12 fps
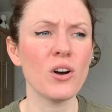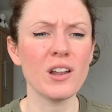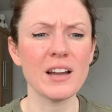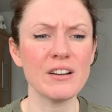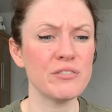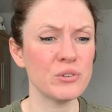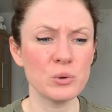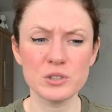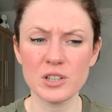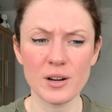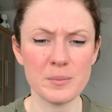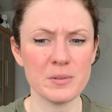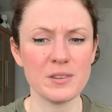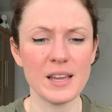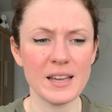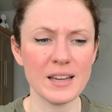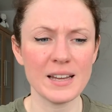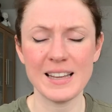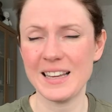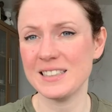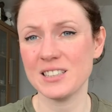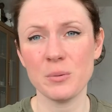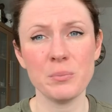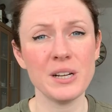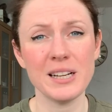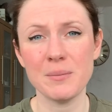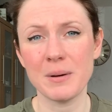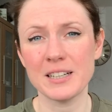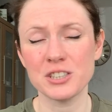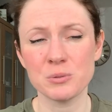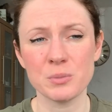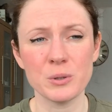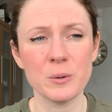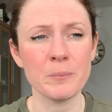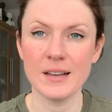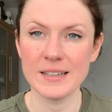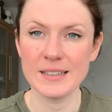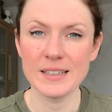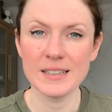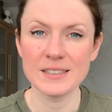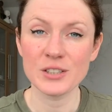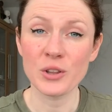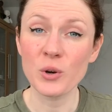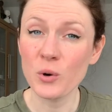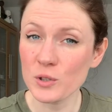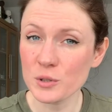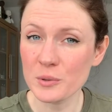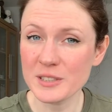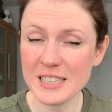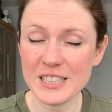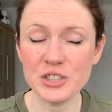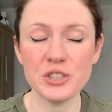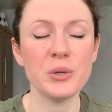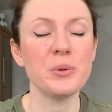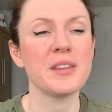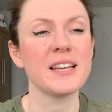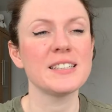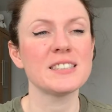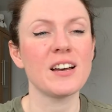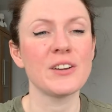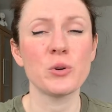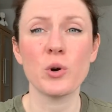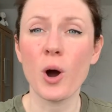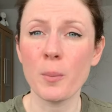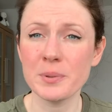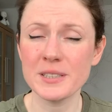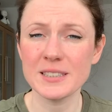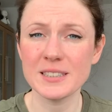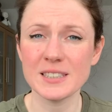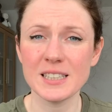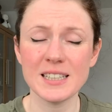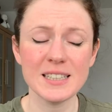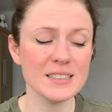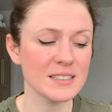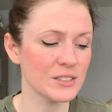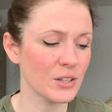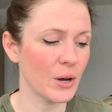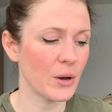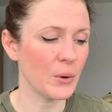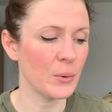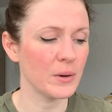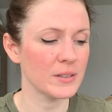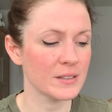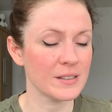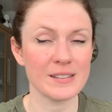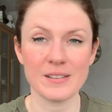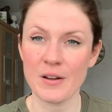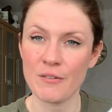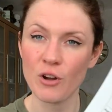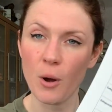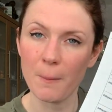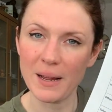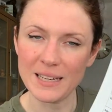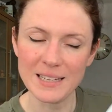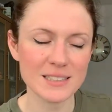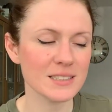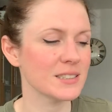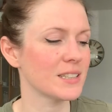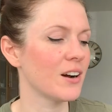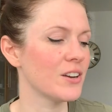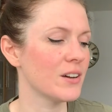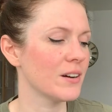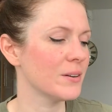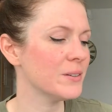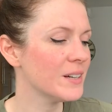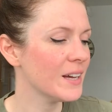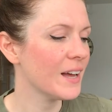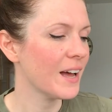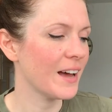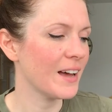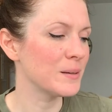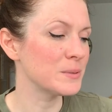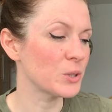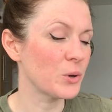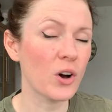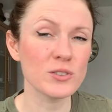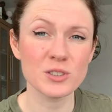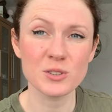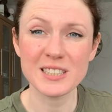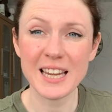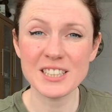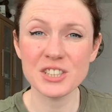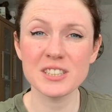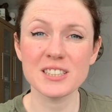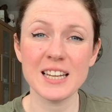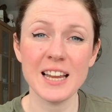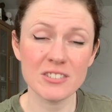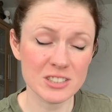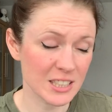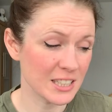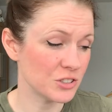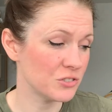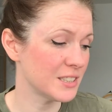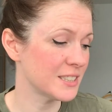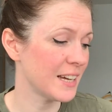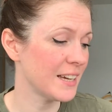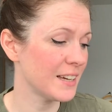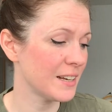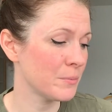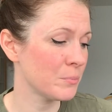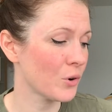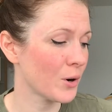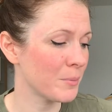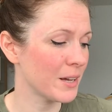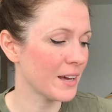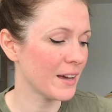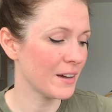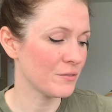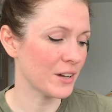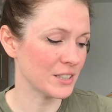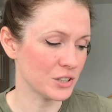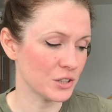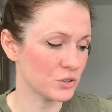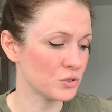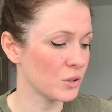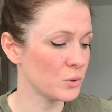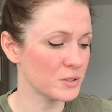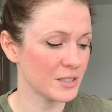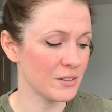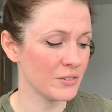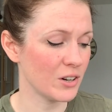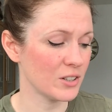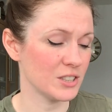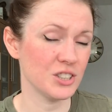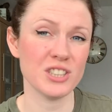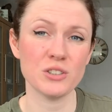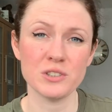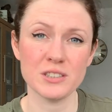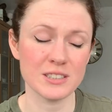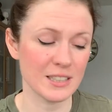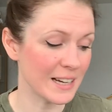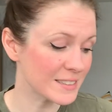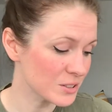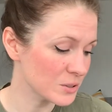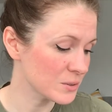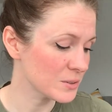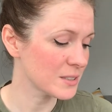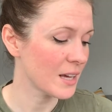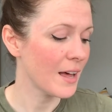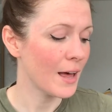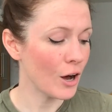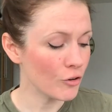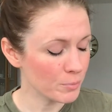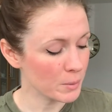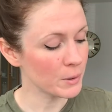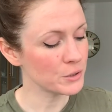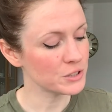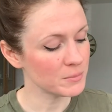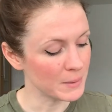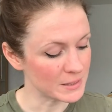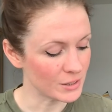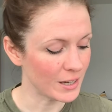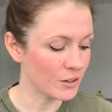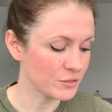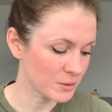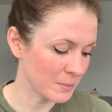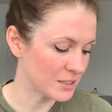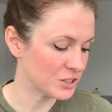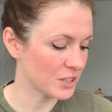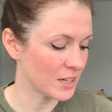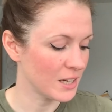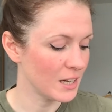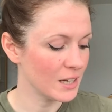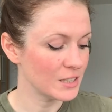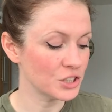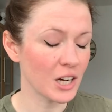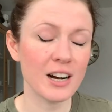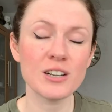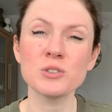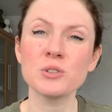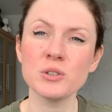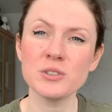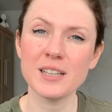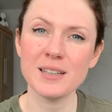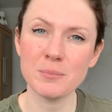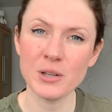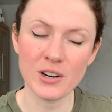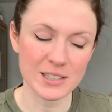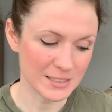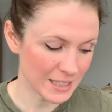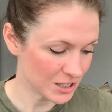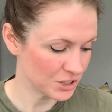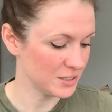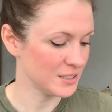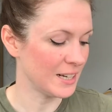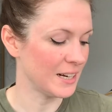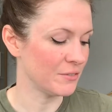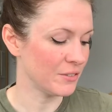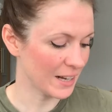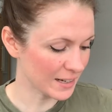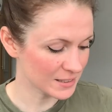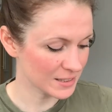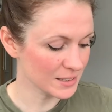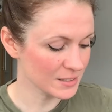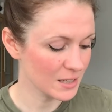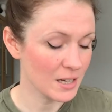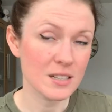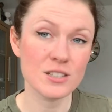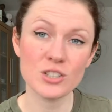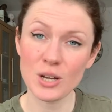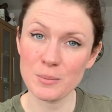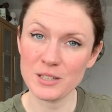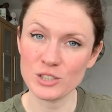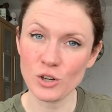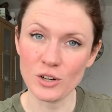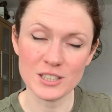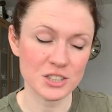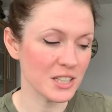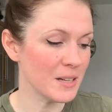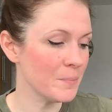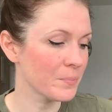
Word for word: like a full-time thing and it is completely manageable. So the course will teach you things like your competencies. So I've got my list, I know. Um, so consultations and his history taking in primary care, infection control, safeguarding children and adults, health promotion, mental health, dementia, childhood immunisations and anaphylaxis, dermatology,